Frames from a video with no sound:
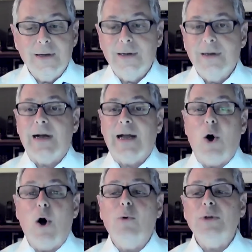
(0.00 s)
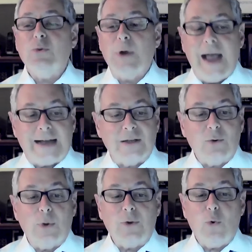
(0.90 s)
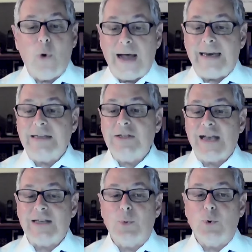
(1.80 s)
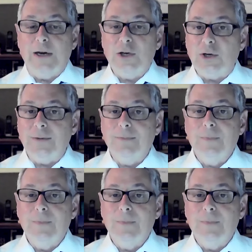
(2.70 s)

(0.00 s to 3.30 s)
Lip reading: I always reacted with quiet exasperation